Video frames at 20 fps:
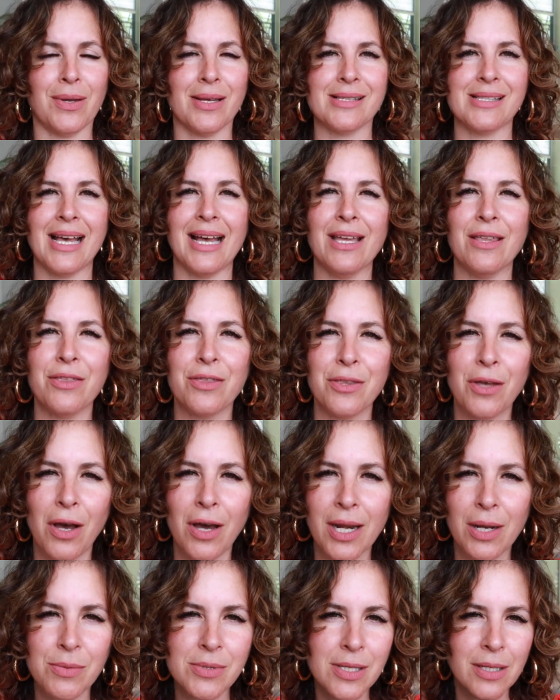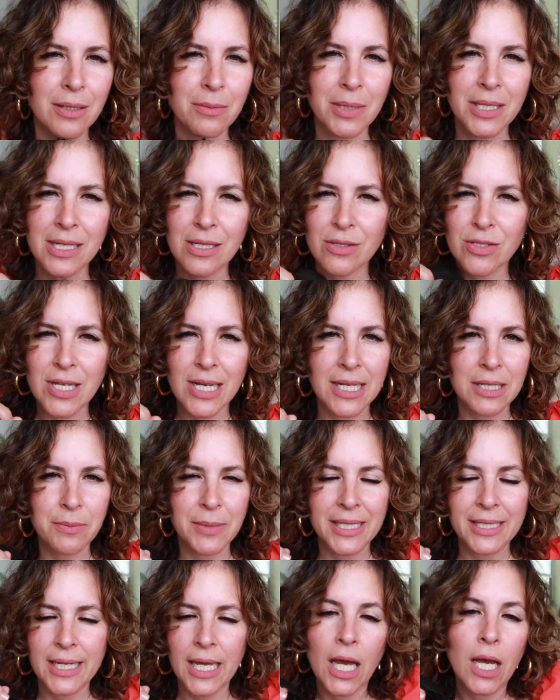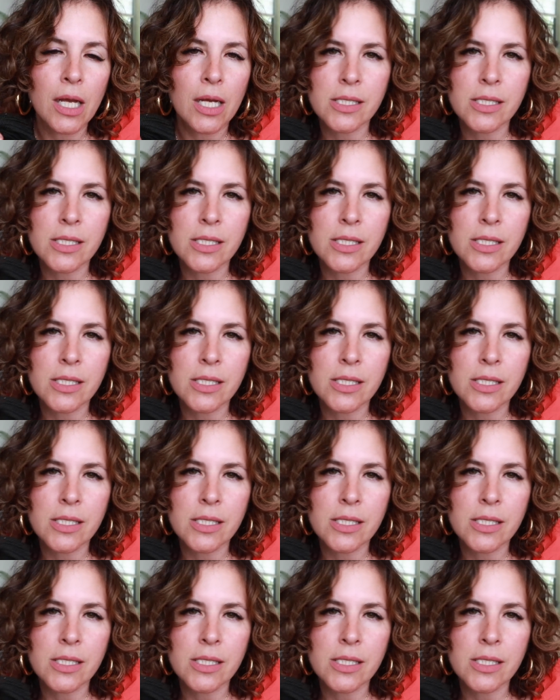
because I thought I was gonna be done by now,